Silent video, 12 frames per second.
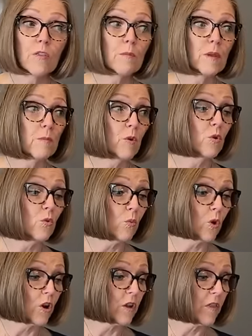the people who
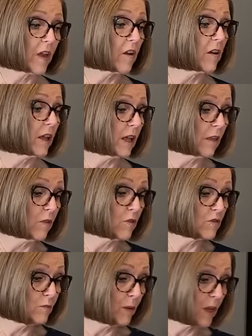work there in
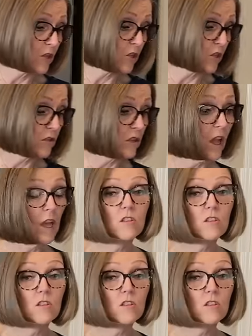those pictures.